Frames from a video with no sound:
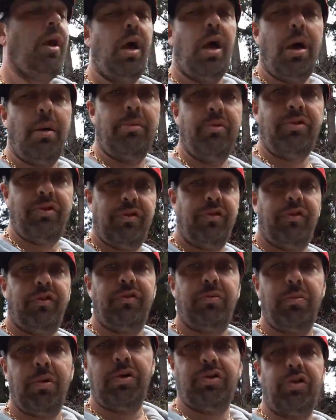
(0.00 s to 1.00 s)
I'm just
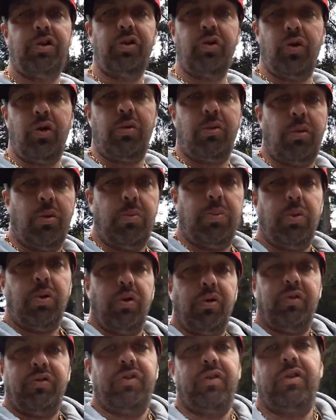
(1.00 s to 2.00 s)
as much a normal
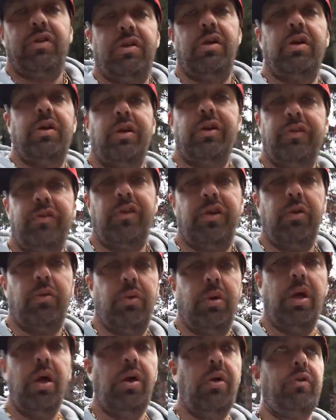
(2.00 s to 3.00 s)
person as
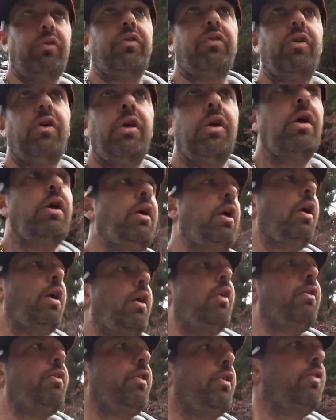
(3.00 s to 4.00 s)
anyone else.
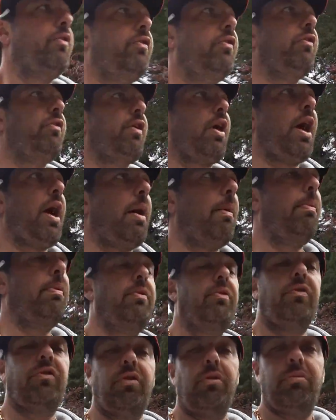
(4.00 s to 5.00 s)
This just
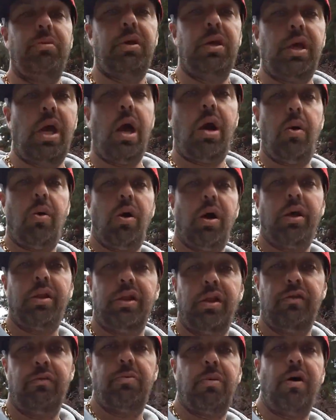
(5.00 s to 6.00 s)
happens to be how I
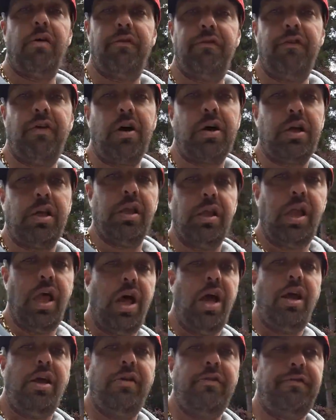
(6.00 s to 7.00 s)
live my fucking
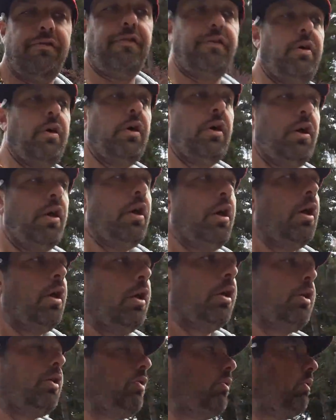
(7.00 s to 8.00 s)
life.
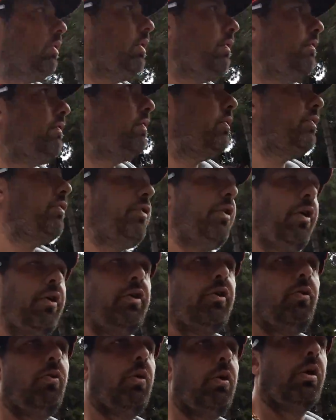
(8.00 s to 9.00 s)
You live yours how
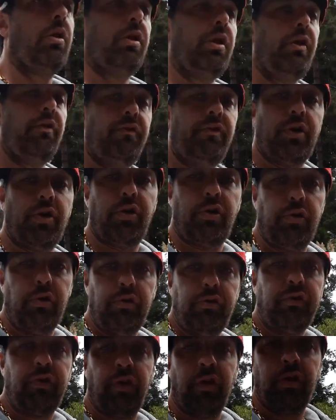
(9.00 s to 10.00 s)
you want to live
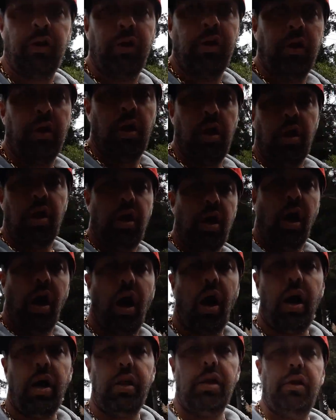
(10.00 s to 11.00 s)
yours.
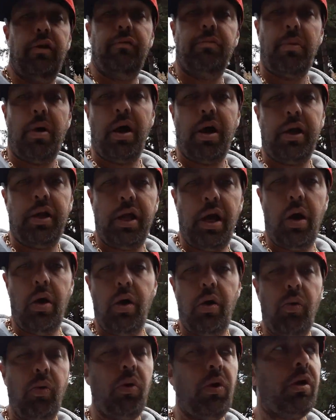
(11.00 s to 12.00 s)
I live mine
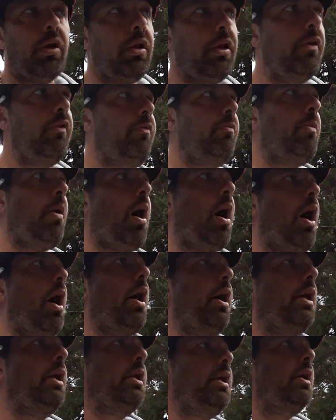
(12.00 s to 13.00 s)
how I want to live
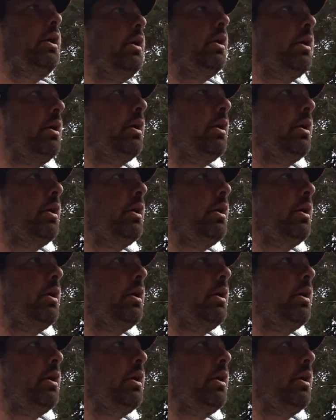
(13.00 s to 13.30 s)
mine.